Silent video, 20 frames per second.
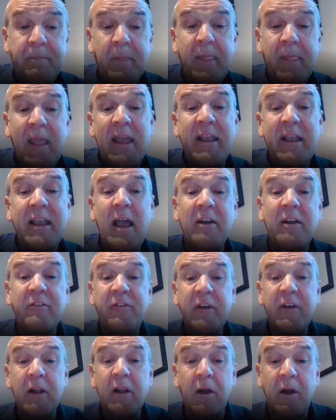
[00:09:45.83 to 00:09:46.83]
It can
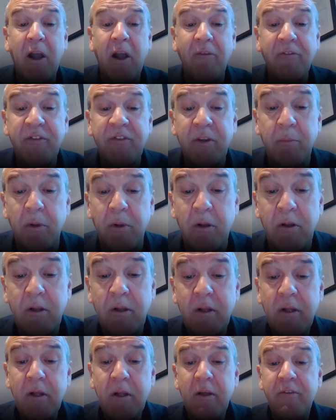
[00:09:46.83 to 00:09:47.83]
feel uncomfortable
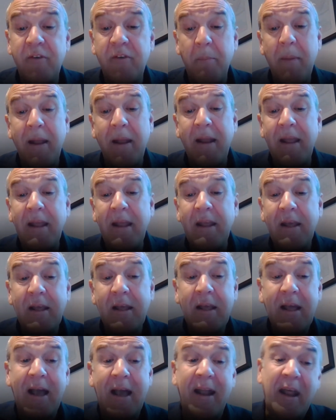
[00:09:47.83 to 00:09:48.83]
for many,
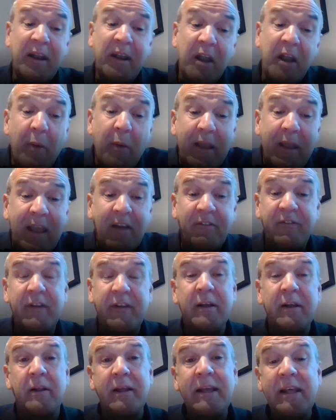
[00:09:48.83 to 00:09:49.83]
and I know it can
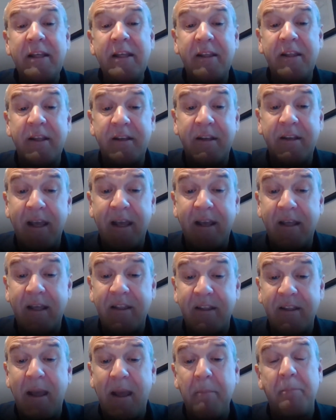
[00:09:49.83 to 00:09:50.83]
feel easier to take a
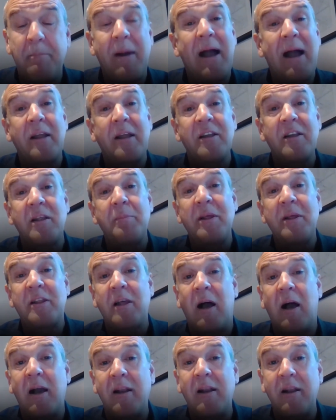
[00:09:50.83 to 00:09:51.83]
step back and to be
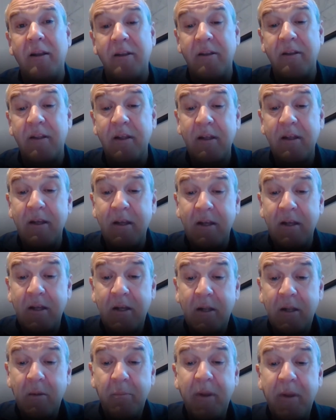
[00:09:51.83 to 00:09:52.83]
silent,
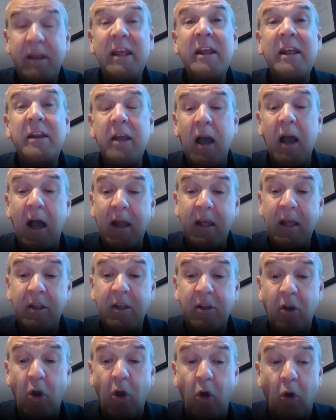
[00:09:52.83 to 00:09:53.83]
but EDI is
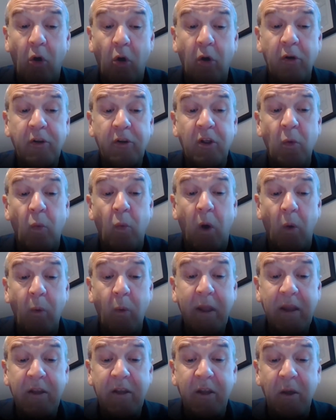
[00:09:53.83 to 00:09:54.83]
core to what
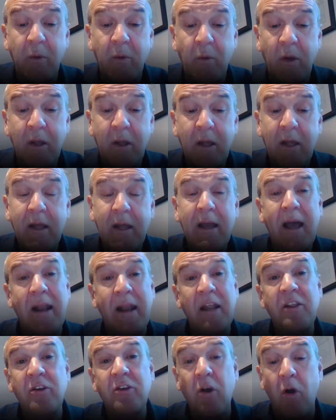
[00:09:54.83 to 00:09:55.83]
we do, and
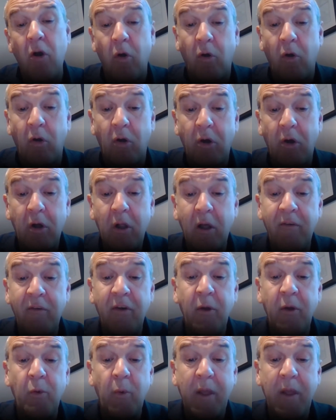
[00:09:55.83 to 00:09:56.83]
it's core of
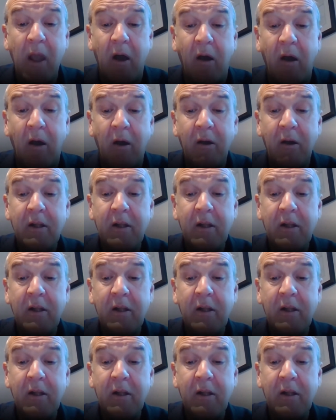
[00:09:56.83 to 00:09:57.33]
who we are.